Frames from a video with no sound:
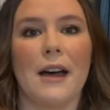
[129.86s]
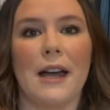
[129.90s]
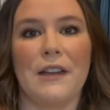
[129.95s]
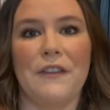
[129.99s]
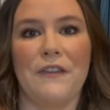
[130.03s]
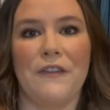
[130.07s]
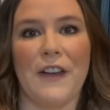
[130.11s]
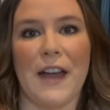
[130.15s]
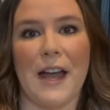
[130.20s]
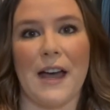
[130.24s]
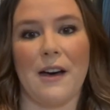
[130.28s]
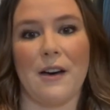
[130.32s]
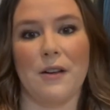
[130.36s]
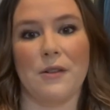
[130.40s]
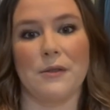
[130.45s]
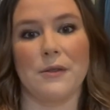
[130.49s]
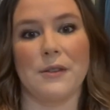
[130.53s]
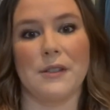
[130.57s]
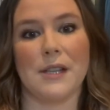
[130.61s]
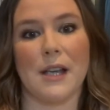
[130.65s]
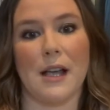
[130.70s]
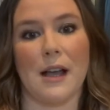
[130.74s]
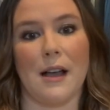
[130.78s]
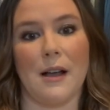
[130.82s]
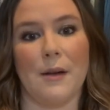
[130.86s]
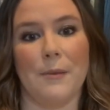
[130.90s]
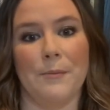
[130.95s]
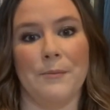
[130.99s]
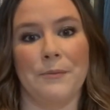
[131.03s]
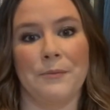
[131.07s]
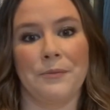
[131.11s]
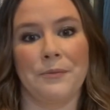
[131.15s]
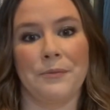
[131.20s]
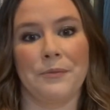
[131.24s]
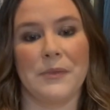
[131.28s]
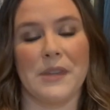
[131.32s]
I found
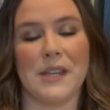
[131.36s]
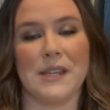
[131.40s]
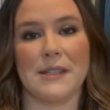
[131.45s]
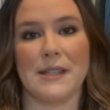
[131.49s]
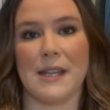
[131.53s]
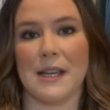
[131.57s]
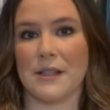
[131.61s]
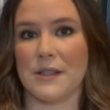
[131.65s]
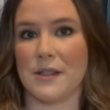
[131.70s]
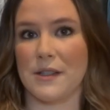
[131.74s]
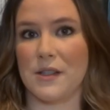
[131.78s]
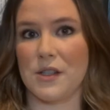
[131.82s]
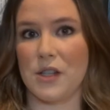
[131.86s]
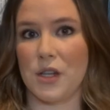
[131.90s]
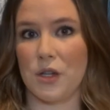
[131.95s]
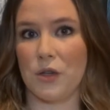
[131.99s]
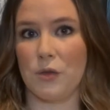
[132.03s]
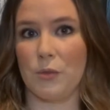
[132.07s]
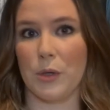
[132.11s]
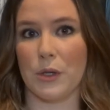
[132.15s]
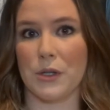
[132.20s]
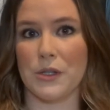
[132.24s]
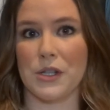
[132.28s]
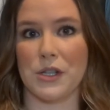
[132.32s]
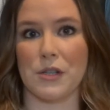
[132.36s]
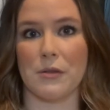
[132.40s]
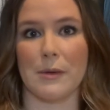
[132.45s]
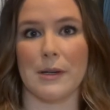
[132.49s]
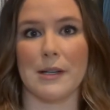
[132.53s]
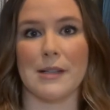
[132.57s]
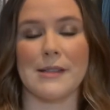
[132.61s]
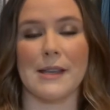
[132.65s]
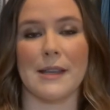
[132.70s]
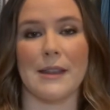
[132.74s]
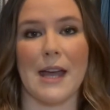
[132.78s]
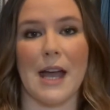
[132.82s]
these next two
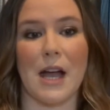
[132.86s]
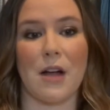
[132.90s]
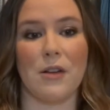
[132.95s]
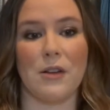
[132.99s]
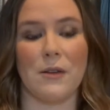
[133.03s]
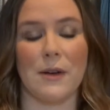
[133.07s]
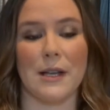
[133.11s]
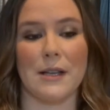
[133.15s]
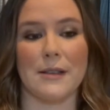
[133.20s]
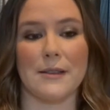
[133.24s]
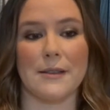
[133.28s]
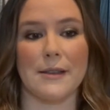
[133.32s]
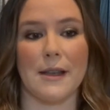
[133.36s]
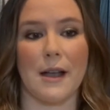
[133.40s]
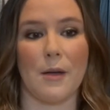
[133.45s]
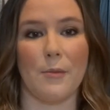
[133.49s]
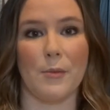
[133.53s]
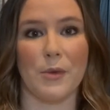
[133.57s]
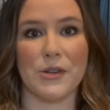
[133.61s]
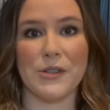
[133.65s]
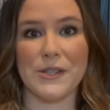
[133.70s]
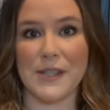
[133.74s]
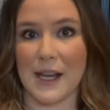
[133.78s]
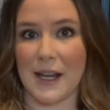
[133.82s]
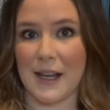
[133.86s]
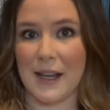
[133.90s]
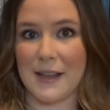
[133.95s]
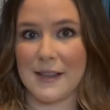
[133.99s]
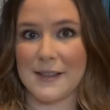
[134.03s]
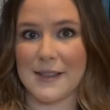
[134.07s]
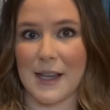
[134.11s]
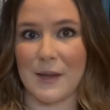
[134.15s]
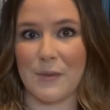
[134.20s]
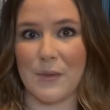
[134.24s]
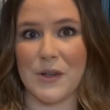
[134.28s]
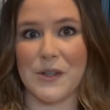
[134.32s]
BookTubers, and that was
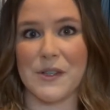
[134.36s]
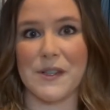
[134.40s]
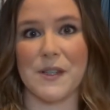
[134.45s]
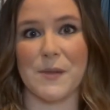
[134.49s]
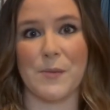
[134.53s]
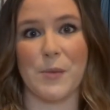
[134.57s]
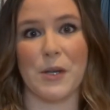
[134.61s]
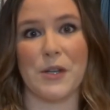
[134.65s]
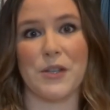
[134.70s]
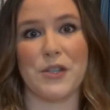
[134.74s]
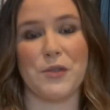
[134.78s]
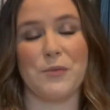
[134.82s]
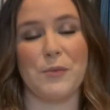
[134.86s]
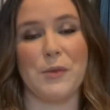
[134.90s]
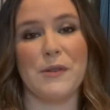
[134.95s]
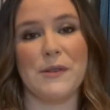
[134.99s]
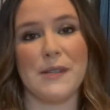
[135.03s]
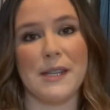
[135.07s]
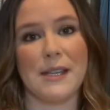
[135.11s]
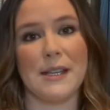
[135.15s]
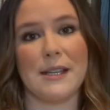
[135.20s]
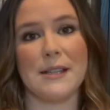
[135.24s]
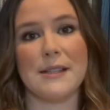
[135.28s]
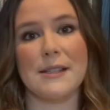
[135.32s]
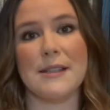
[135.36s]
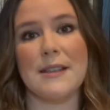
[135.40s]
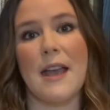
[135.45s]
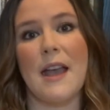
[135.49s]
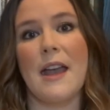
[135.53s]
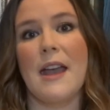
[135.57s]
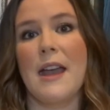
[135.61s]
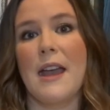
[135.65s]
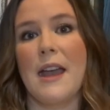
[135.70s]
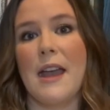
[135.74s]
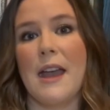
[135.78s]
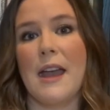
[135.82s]
Mercedes at Mercy's Bookish Musings
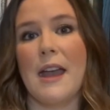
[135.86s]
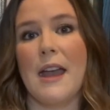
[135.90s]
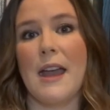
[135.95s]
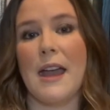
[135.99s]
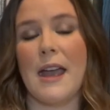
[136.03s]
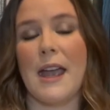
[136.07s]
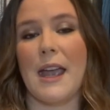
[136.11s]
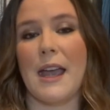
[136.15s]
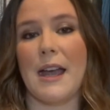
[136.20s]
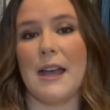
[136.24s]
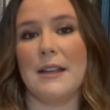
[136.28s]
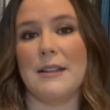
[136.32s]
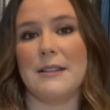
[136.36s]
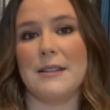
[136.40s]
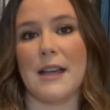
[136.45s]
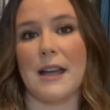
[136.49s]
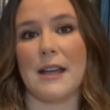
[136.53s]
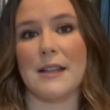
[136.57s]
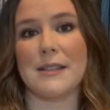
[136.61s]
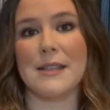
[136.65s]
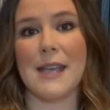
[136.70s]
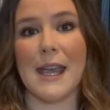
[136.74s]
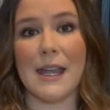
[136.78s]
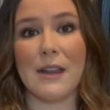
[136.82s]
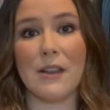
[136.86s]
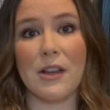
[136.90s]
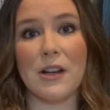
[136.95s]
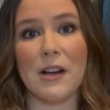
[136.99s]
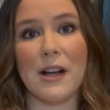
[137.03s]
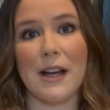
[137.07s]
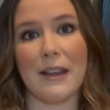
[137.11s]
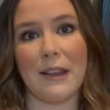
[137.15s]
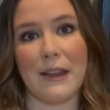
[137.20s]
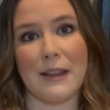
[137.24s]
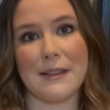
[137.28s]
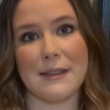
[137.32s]
and Taylor
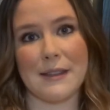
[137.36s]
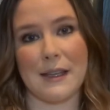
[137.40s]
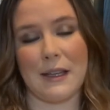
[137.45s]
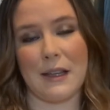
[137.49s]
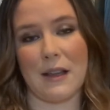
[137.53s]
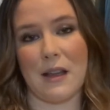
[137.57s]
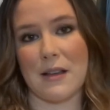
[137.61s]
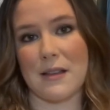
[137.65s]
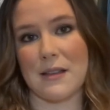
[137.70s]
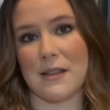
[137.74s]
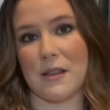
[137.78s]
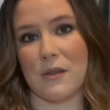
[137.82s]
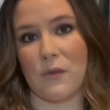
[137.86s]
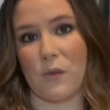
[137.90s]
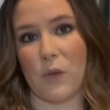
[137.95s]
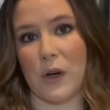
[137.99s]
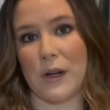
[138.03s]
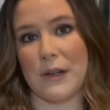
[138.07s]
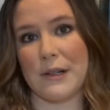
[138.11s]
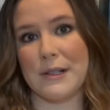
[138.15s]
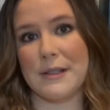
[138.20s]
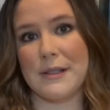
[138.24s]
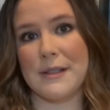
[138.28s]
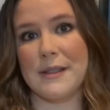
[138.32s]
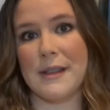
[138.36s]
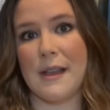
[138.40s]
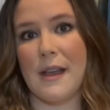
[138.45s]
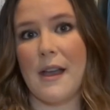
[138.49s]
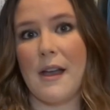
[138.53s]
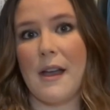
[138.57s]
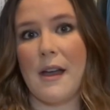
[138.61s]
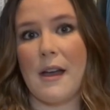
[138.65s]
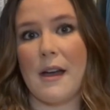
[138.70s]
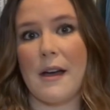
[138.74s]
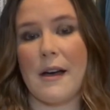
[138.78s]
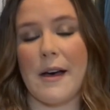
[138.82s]
at Let's Get Lost in Words.
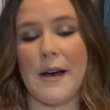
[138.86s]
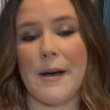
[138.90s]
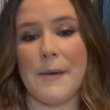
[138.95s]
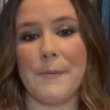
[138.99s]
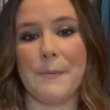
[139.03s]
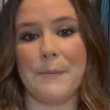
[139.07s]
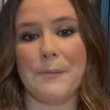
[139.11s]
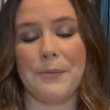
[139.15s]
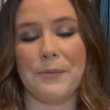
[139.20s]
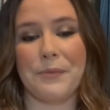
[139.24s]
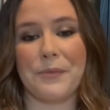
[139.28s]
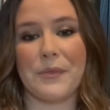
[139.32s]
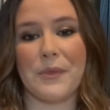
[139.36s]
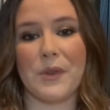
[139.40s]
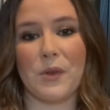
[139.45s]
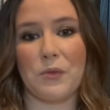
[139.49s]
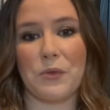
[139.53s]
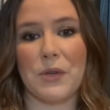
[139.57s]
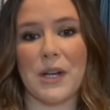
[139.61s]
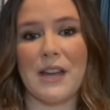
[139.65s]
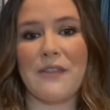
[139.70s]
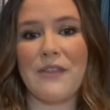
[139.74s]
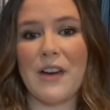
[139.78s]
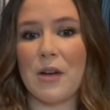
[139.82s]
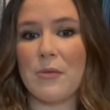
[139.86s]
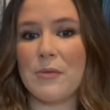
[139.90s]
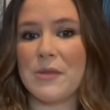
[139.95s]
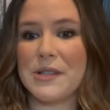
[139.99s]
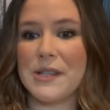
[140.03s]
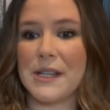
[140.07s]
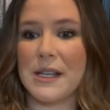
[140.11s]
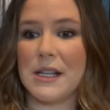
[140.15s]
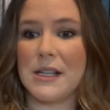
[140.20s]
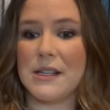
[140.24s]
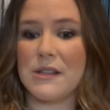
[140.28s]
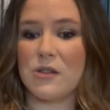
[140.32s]
When I found
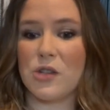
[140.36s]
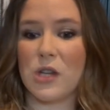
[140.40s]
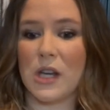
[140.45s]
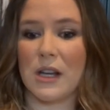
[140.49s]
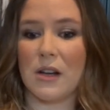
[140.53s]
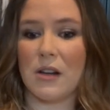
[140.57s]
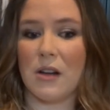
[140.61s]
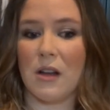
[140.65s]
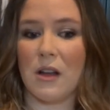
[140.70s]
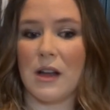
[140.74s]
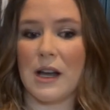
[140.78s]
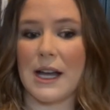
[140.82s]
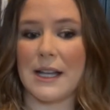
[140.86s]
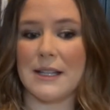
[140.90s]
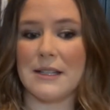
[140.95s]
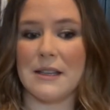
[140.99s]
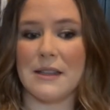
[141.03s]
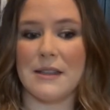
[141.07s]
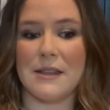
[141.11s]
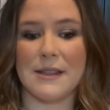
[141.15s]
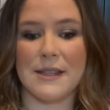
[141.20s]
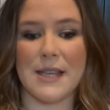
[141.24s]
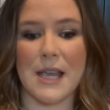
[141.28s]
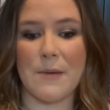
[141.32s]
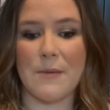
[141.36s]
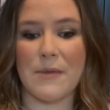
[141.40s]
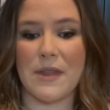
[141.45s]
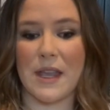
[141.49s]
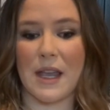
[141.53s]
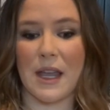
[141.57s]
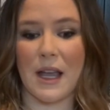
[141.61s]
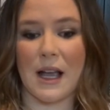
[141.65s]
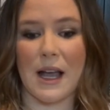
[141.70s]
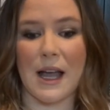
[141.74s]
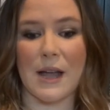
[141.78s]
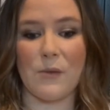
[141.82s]
Mercedes' channel, I did the same
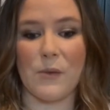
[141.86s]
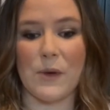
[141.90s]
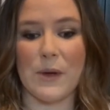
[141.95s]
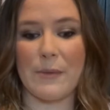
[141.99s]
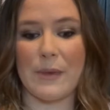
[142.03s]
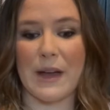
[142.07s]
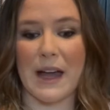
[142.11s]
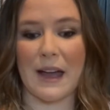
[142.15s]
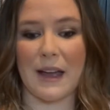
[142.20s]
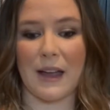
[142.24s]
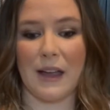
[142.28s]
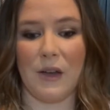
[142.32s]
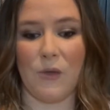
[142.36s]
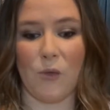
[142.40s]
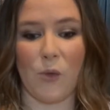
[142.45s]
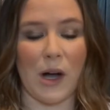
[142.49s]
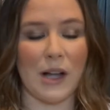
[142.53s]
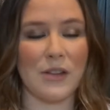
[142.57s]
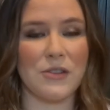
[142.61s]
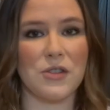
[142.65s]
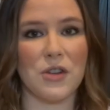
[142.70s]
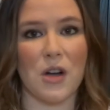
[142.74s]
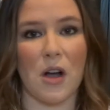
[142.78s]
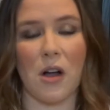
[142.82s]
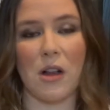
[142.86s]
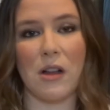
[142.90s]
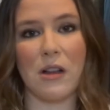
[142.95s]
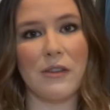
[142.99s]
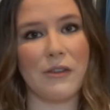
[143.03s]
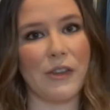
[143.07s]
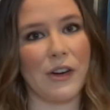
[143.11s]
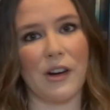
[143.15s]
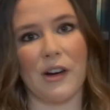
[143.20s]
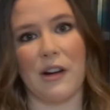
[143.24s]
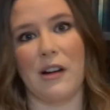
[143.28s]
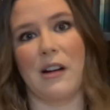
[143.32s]
thing. I went back and watched all
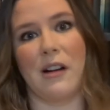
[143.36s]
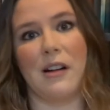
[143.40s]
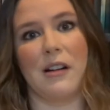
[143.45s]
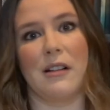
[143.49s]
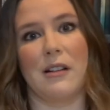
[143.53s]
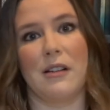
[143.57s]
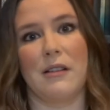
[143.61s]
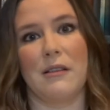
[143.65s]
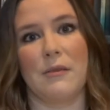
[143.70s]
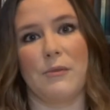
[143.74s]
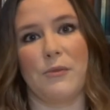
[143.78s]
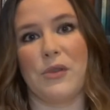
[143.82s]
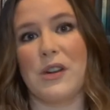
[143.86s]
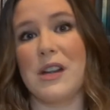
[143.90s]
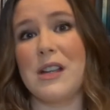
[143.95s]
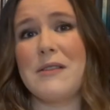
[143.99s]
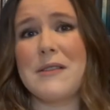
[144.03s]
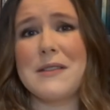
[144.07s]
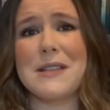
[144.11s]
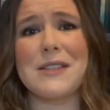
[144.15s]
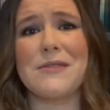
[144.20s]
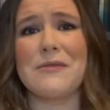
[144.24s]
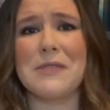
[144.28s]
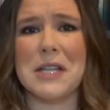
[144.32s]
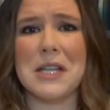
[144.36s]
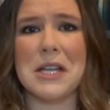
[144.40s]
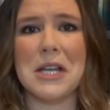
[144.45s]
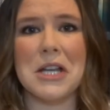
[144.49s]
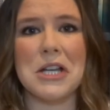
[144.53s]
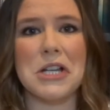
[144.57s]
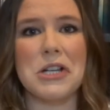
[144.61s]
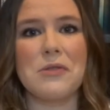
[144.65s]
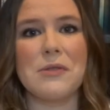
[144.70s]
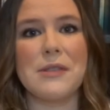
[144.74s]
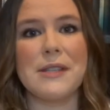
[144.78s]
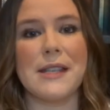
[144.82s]
of her previous
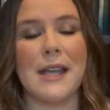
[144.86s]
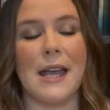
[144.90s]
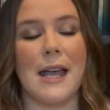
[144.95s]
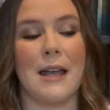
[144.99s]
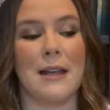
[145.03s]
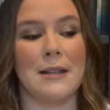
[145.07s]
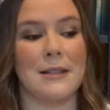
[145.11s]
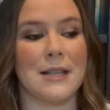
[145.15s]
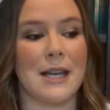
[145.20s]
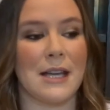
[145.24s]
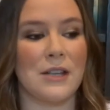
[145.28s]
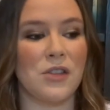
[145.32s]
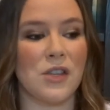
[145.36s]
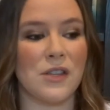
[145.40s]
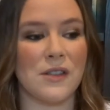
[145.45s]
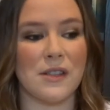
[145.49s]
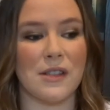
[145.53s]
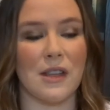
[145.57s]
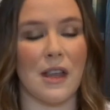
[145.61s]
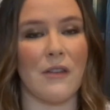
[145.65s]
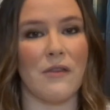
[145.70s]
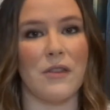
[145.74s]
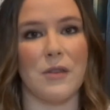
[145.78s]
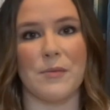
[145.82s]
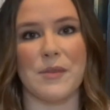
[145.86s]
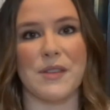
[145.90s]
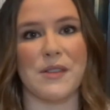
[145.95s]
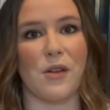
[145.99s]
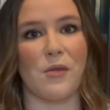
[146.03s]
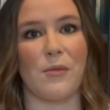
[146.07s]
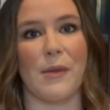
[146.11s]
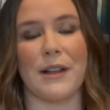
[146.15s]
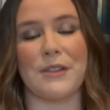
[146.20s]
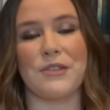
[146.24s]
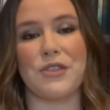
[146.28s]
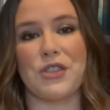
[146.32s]
videos, and I just love them
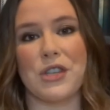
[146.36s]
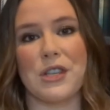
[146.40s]
so much.